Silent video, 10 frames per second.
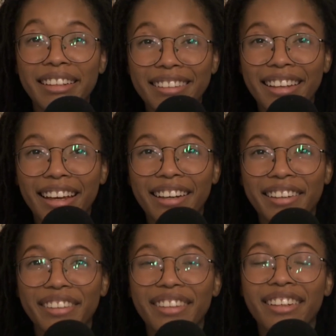care,
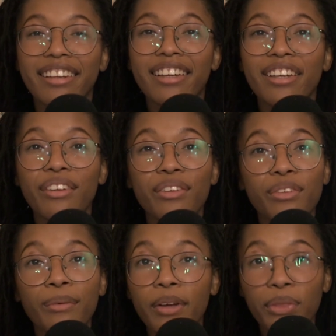
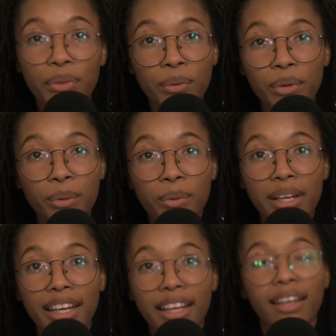so I threw it
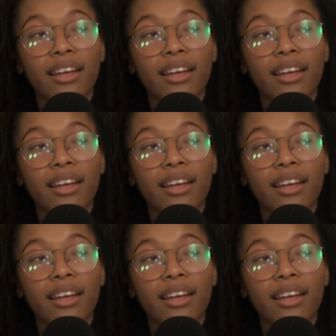away.